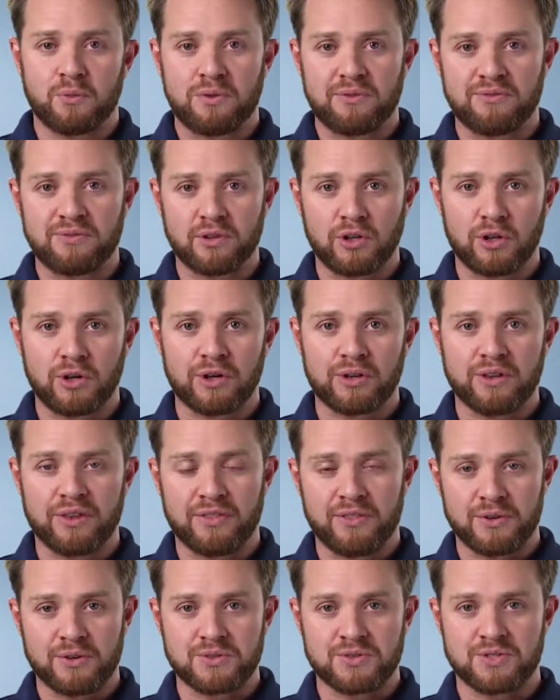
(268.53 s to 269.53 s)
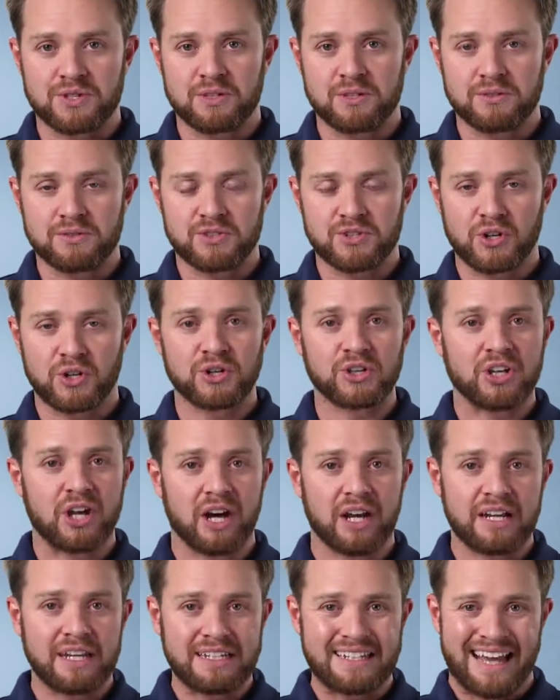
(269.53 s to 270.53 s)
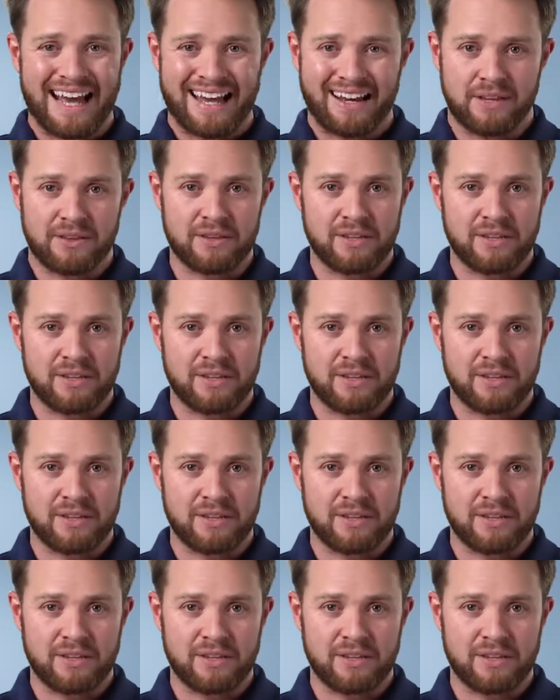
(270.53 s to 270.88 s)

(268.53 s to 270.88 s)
we've learned that there's certain cutting data